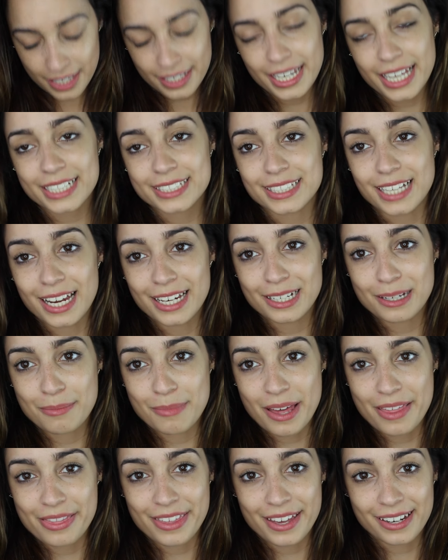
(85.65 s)
Next item
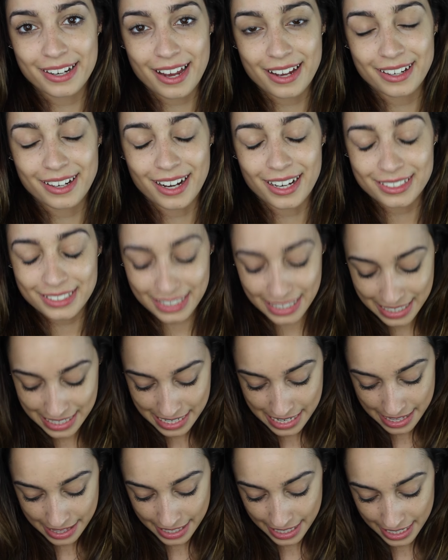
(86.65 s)
that I got
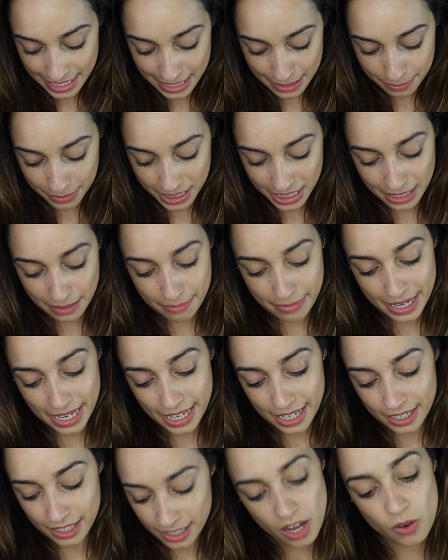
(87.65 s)
in the Ipsy
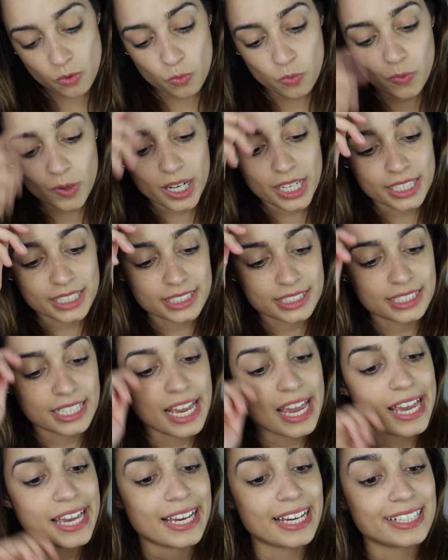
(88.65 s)
bag was
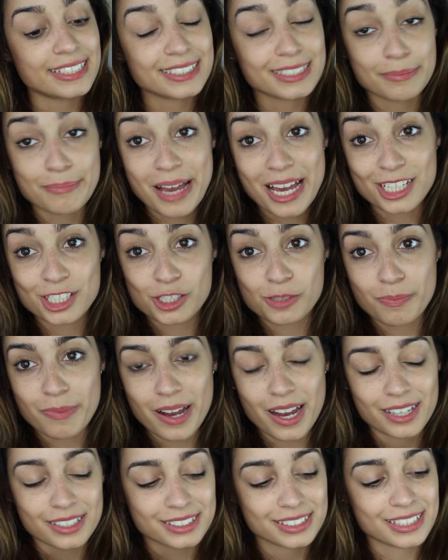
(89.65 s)
a
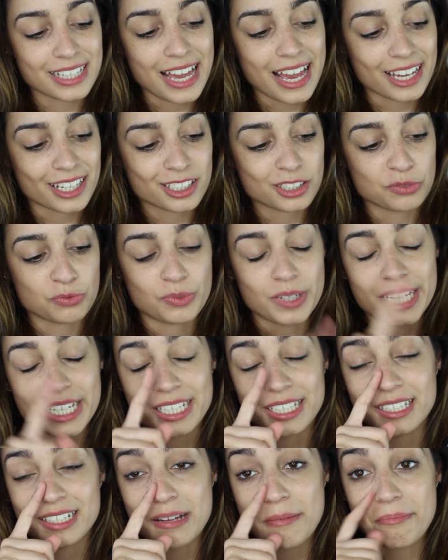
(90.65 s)
Smashbox X-rated